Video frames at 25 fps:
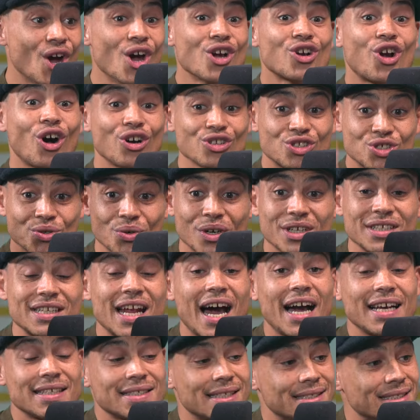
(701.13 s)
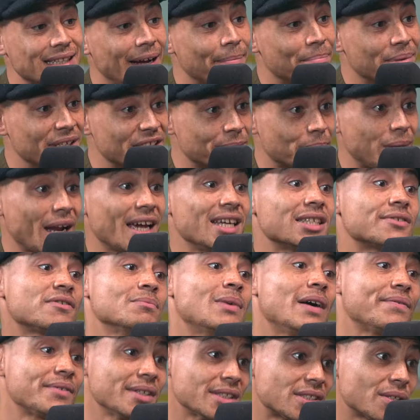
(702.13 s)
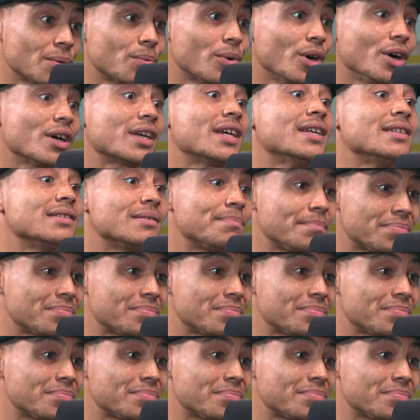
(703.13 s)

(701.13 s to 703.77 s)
got to a nice established place from having to work in